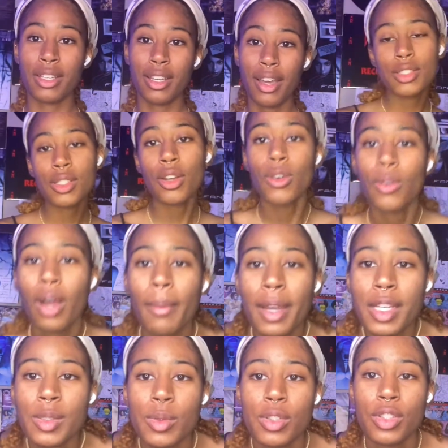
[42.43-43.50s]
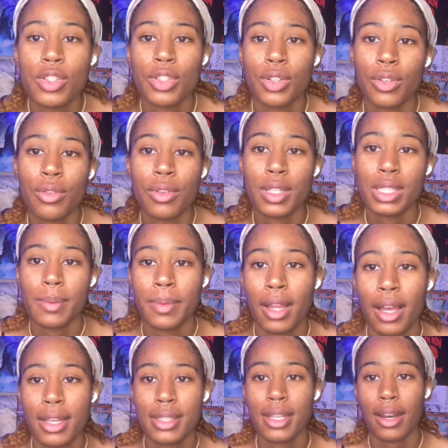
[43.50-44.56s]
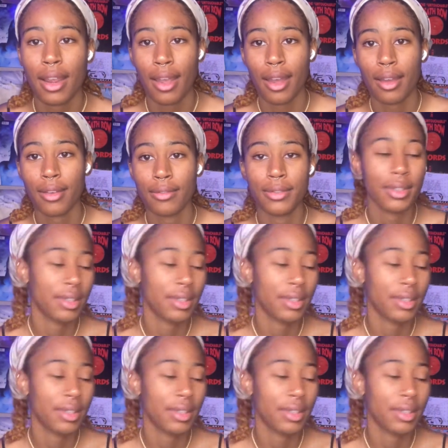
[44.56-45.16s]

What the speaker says: So I might as well just show you the supplies that I have.